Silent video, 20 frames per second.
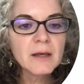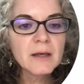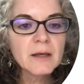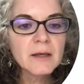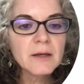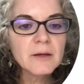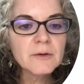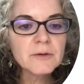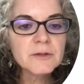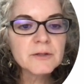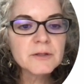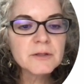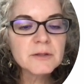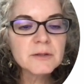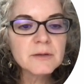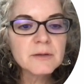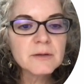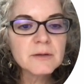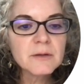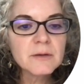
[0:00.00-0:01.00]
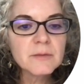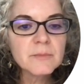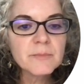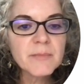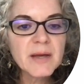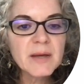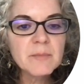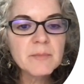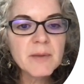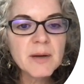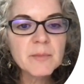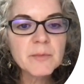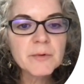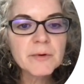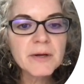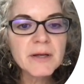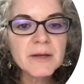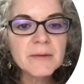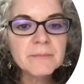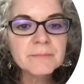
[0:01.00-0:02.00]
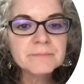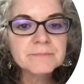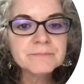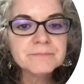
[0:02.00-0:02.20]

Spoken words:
Here's main memory.